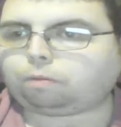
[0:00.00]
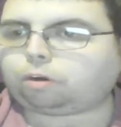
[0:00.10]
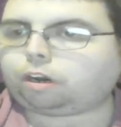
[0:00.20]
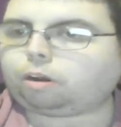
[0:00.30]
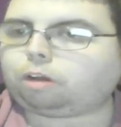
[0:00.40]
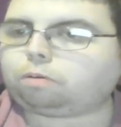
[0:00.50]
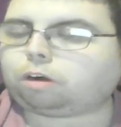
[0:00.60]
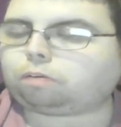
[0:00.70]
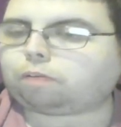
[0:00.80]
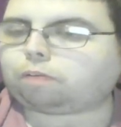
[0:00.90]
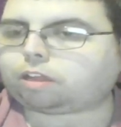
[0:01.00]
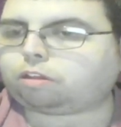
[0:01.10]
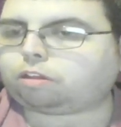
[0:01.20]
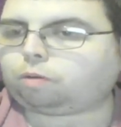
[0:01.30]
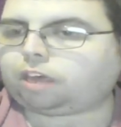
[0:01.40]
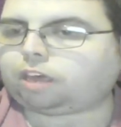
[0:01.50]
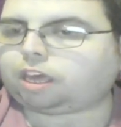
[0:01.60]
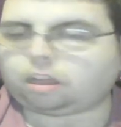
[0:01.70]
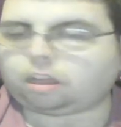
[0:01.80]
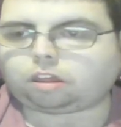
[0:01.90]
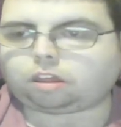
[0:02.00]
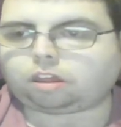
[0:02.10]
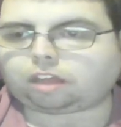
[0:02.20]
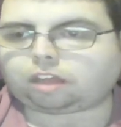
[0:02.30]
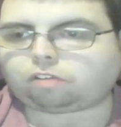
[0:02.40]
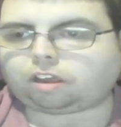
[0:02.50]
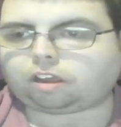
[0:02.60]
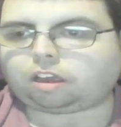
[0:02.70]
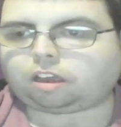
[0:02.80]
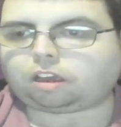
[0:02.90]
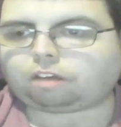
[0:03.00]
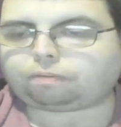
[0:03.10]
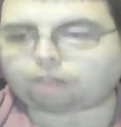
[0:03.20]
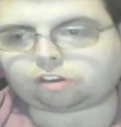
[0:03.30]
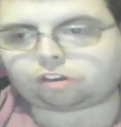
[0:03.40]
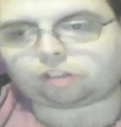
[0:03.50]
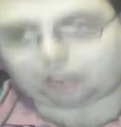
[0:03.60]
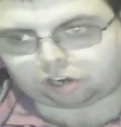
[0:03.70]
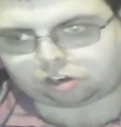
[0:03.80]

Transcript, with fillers: want to know what ratatouille is, it's actually a French dish.